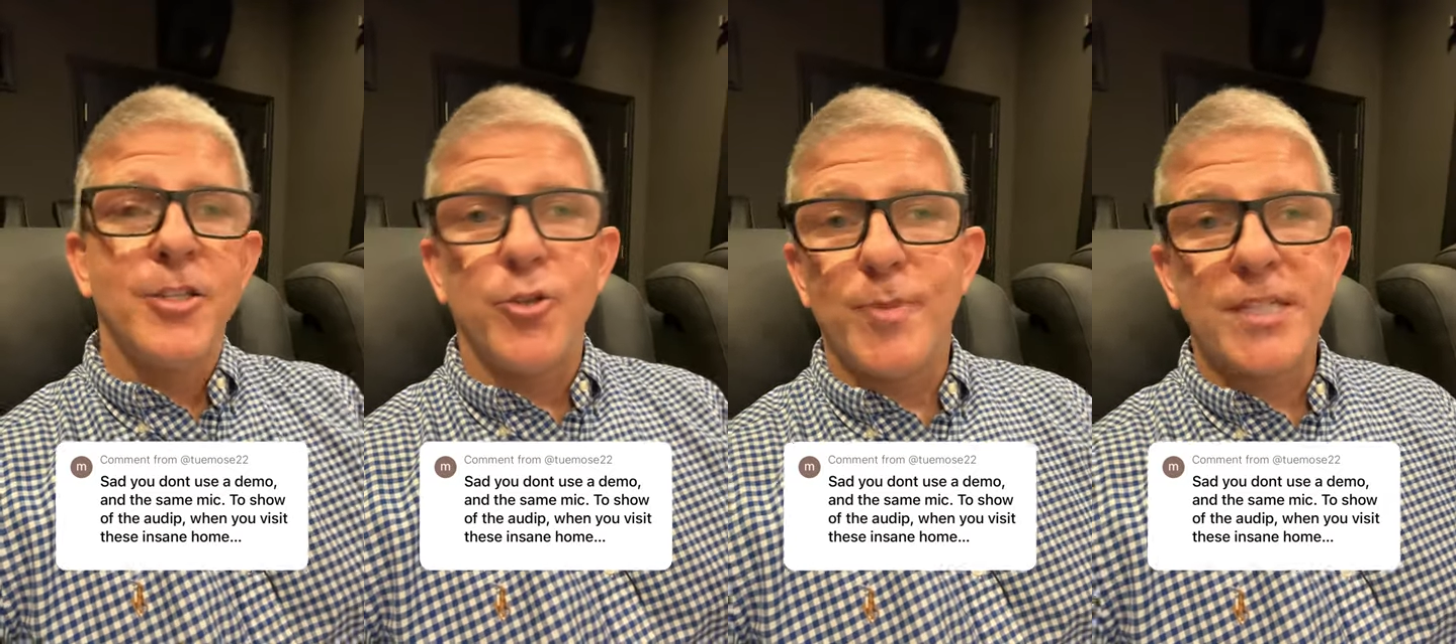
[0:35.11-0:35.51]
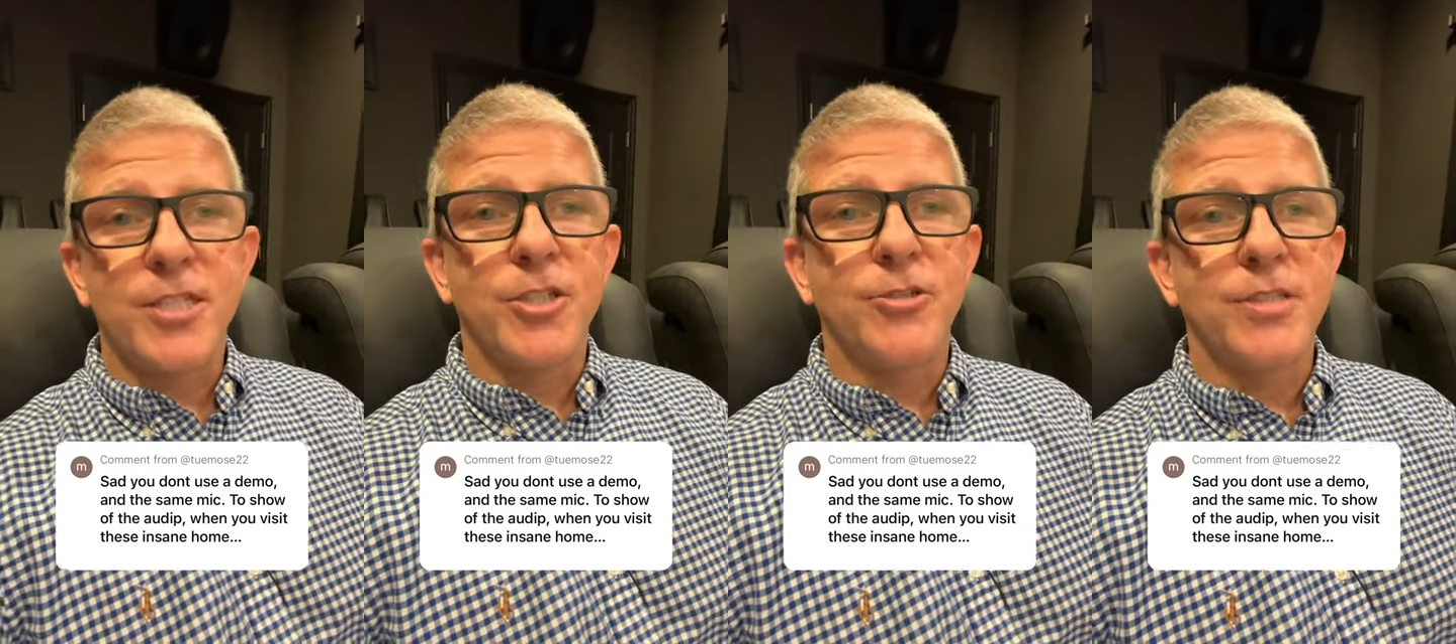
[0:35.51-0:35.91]
You
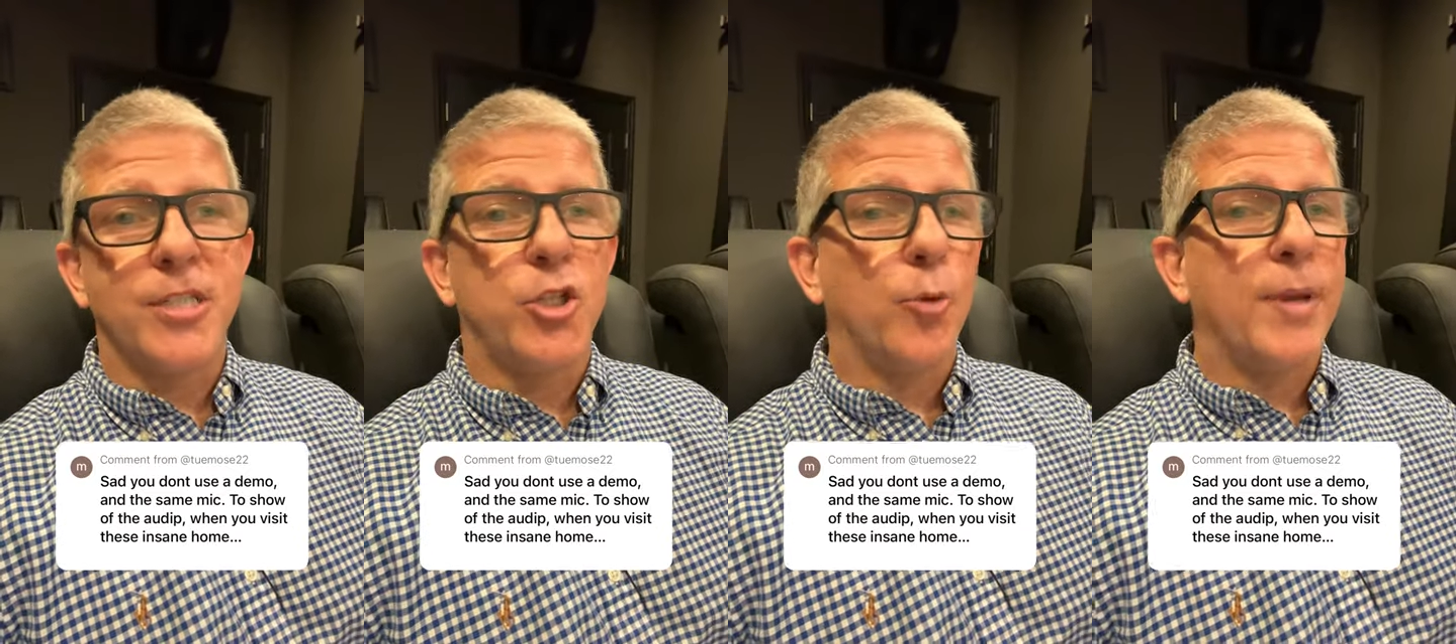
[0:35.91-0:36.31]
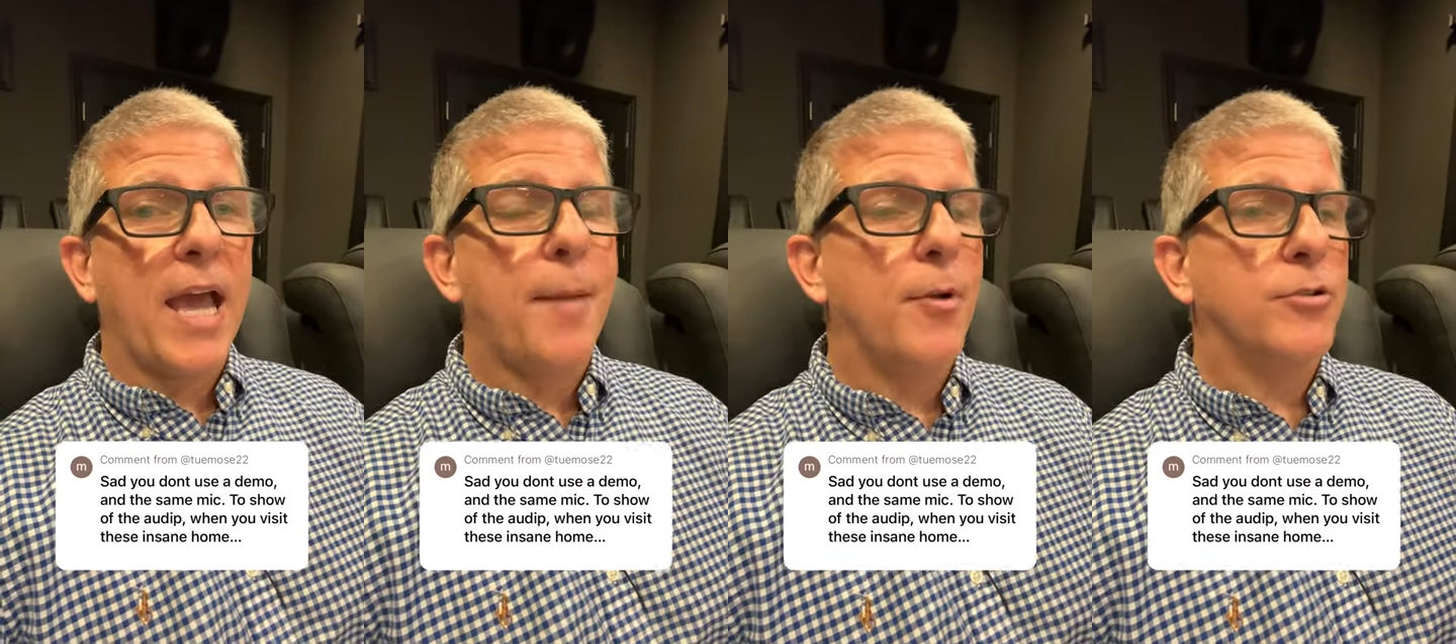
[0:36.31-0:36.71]
mentioned using Dolby
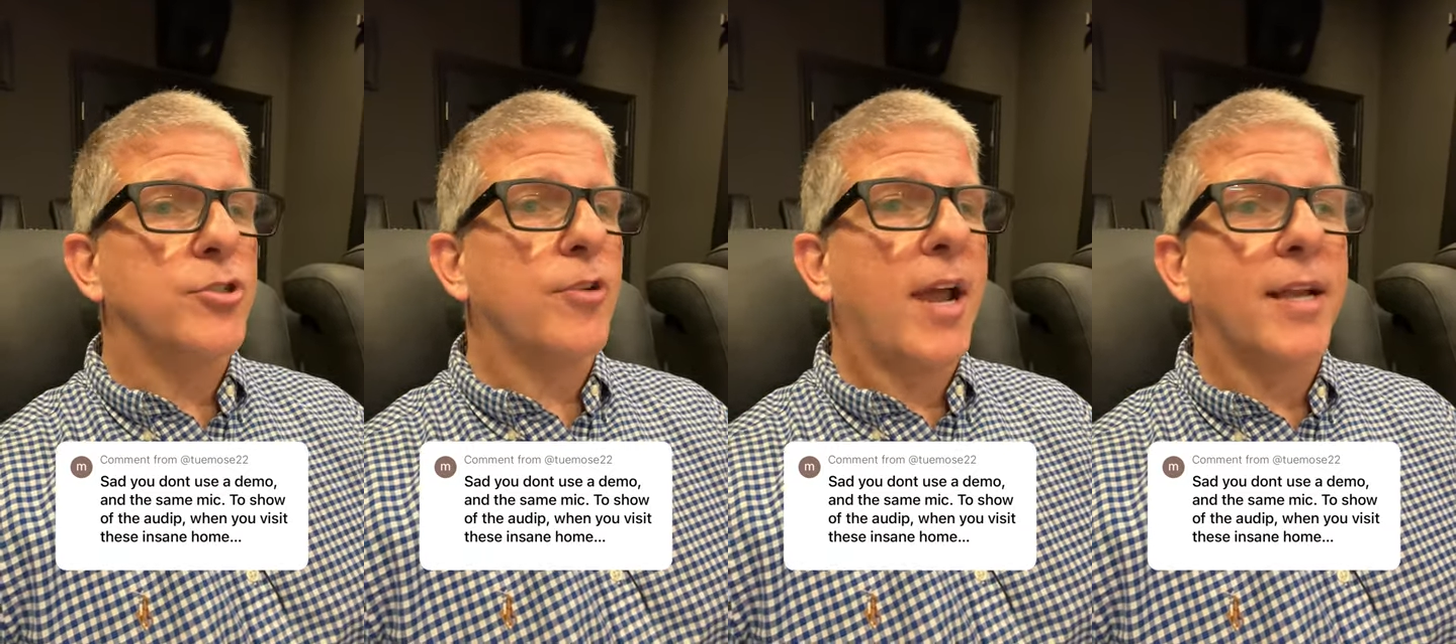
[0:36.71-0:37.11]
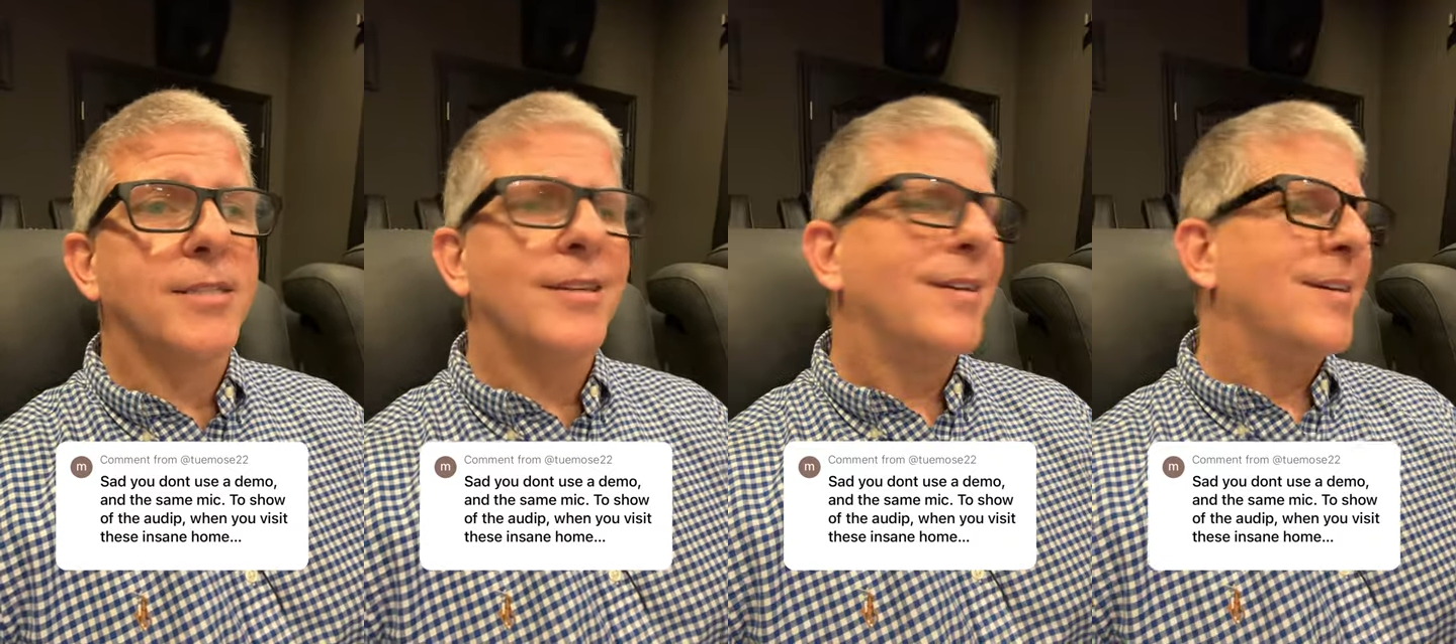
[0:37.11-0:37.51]
Atmos tracks,